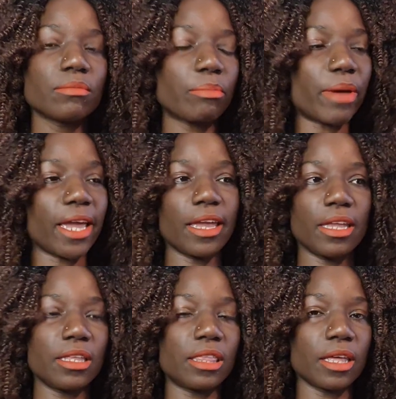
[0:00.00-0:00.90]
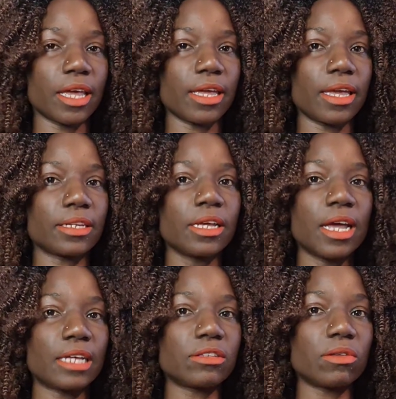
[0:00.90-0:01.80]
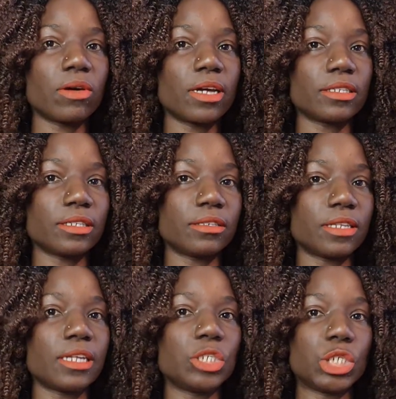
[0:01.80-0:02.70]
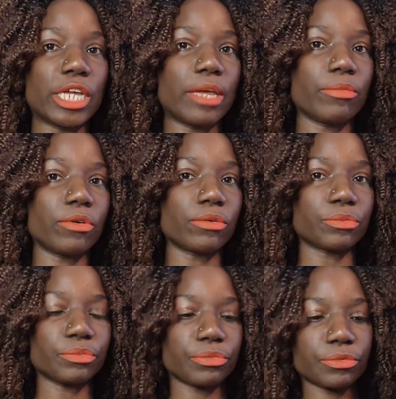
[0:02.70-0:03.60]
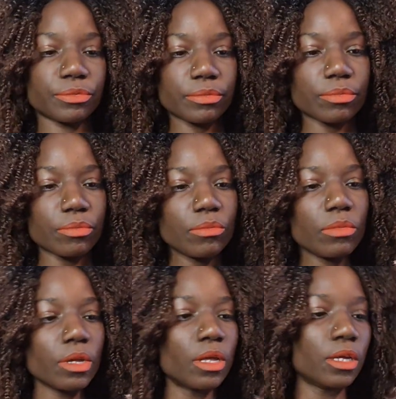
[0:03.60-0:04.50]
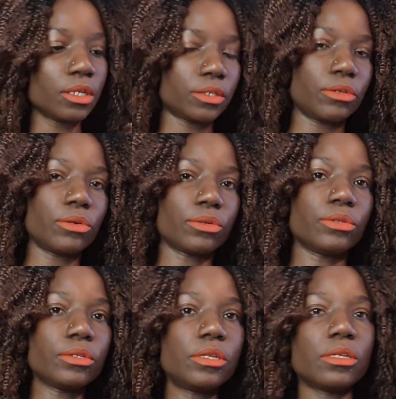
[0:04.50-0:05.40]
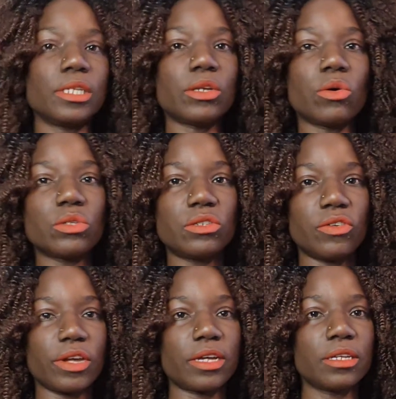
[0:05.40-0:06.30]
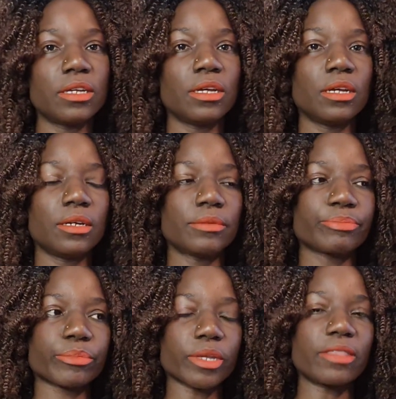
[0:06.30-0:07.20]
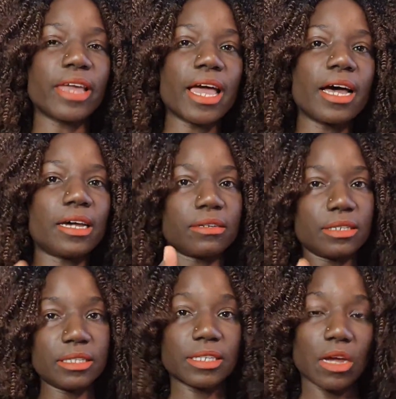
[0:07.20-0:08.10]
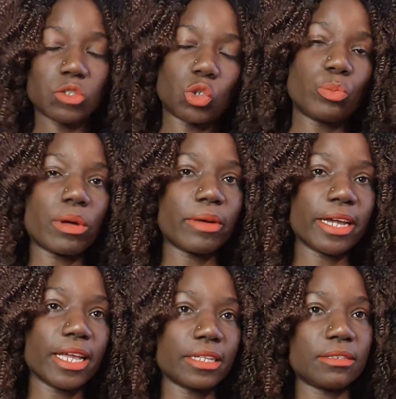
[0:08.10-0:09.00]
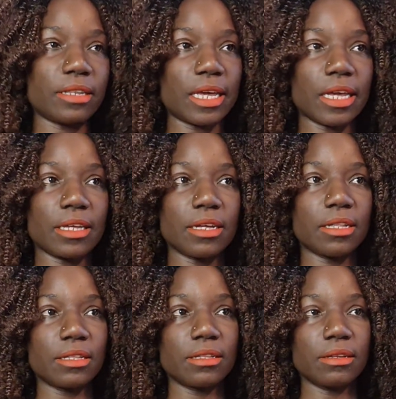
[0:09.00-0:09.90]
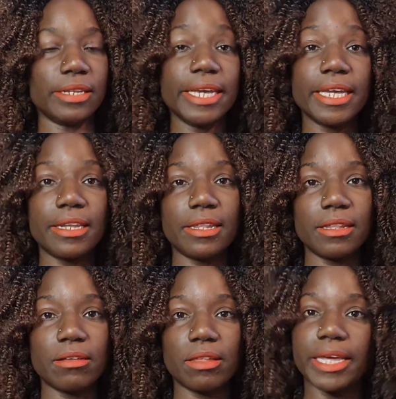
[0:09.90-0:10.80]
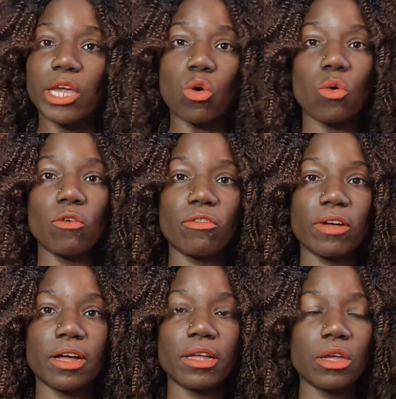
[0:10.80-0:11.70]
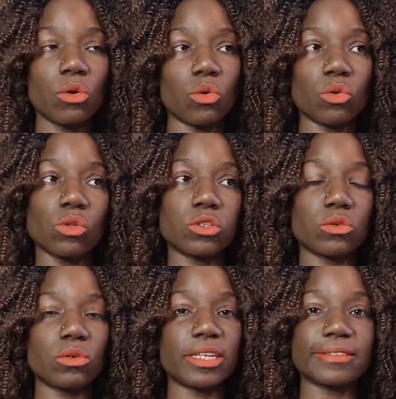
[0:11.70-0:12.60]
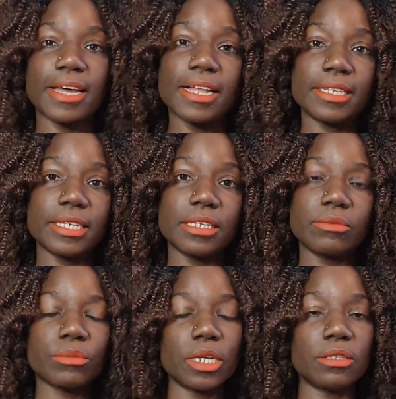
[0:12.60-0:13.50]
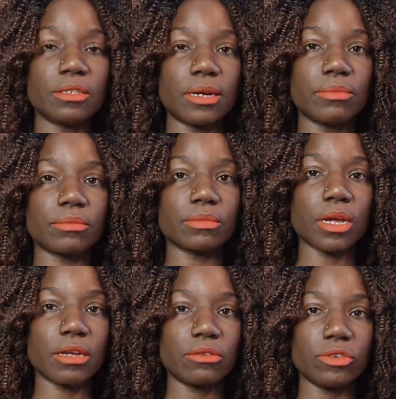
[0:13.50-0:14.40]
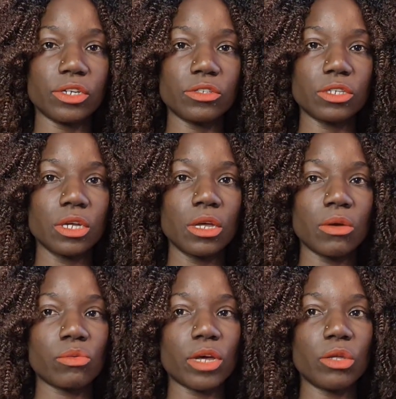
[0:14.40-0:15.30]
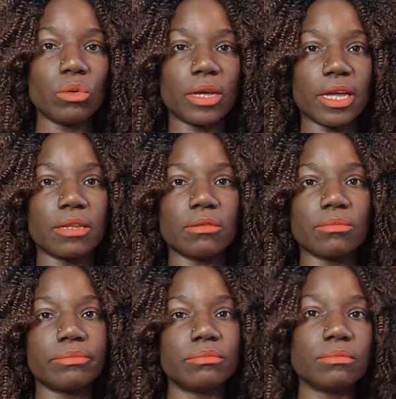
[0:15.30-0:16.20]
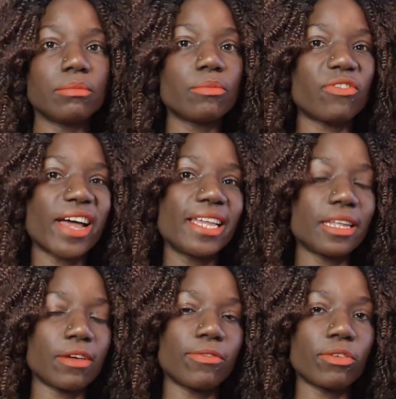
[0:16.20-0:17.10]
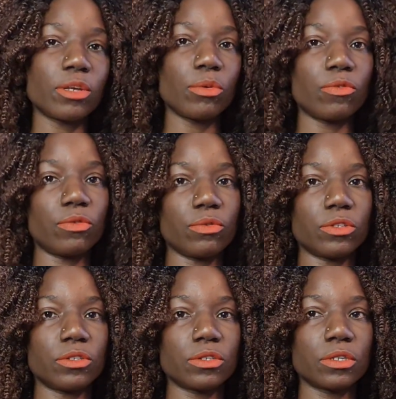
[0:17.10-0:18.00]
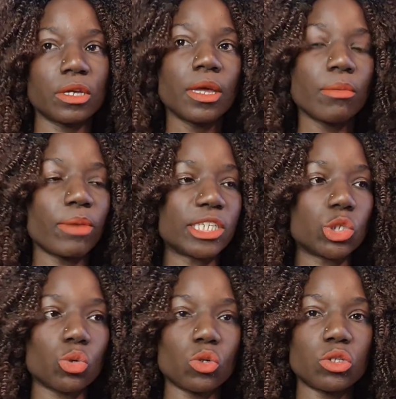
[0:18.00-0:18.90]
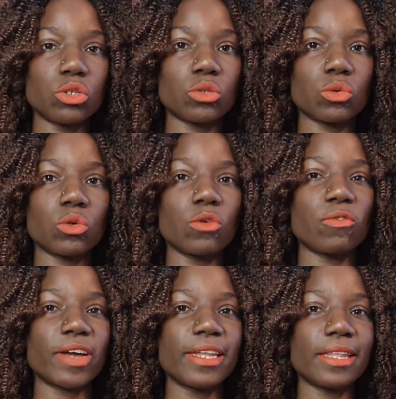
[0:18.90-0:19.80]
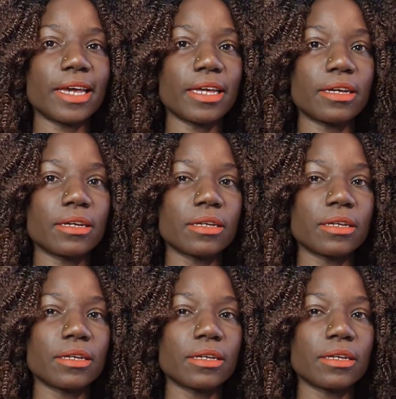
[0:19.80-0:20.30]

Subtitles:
buy anything I get, as long as it's non-GMO. So in Austria, there are discount supermarkets like Lidl, like Hofer, or also known as Aldi in some countries, where you can find affordable foods. But also you find like